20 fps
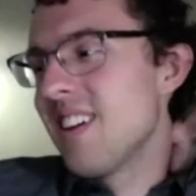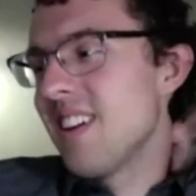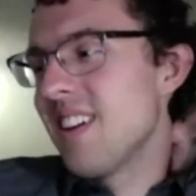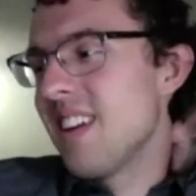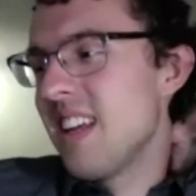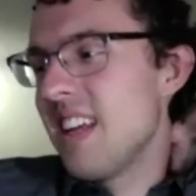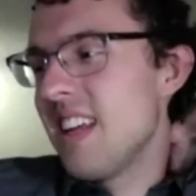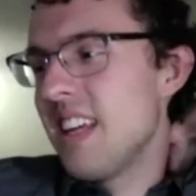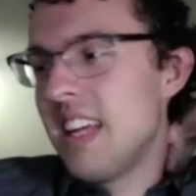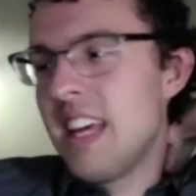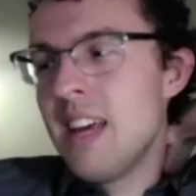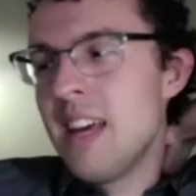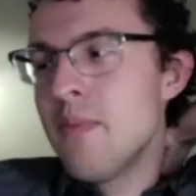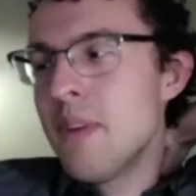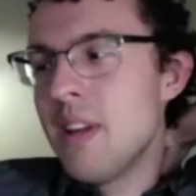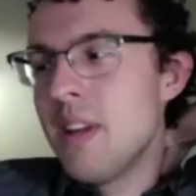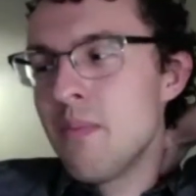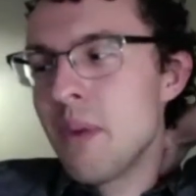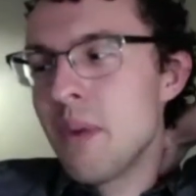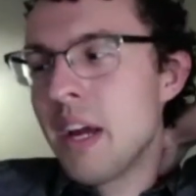him
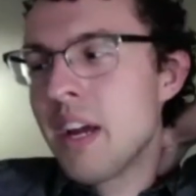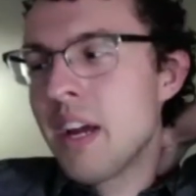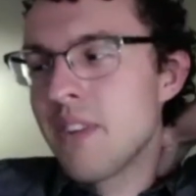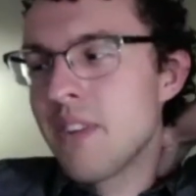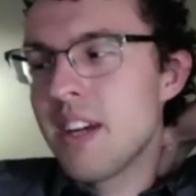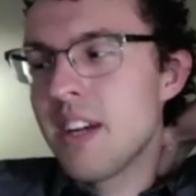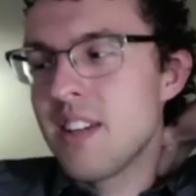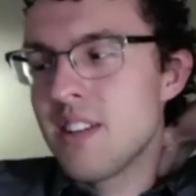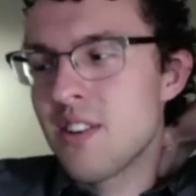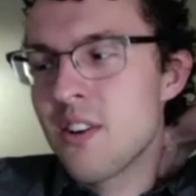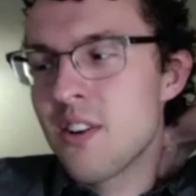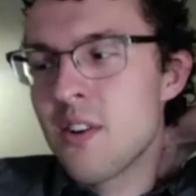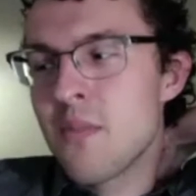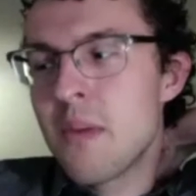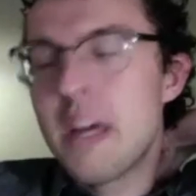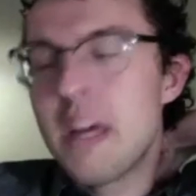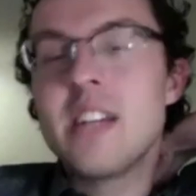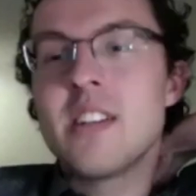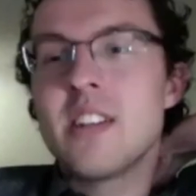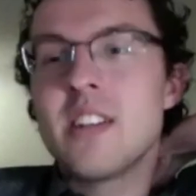and Mike Feist are
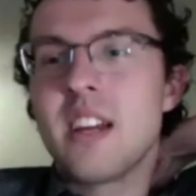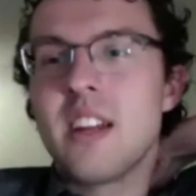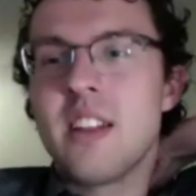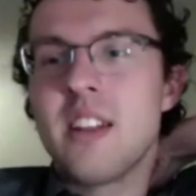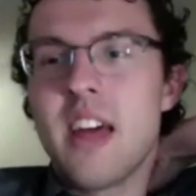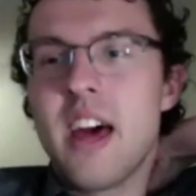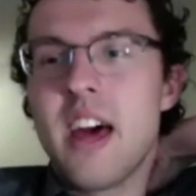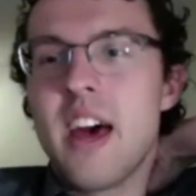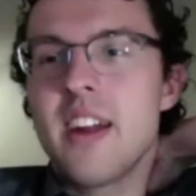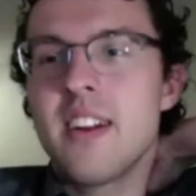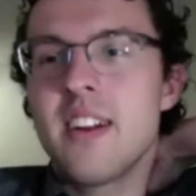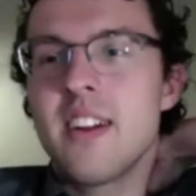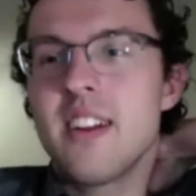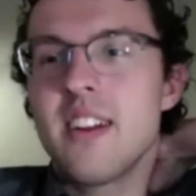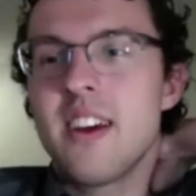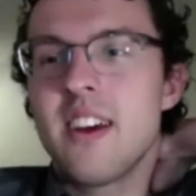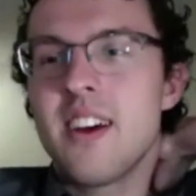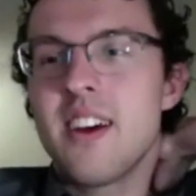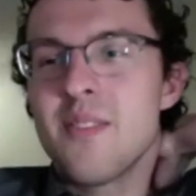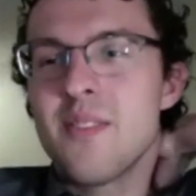amazing in
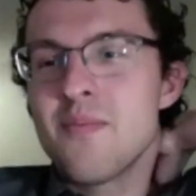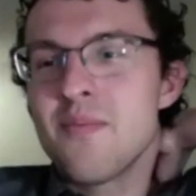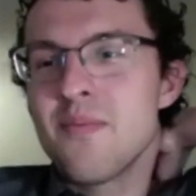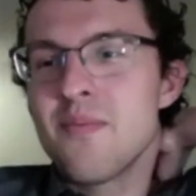that.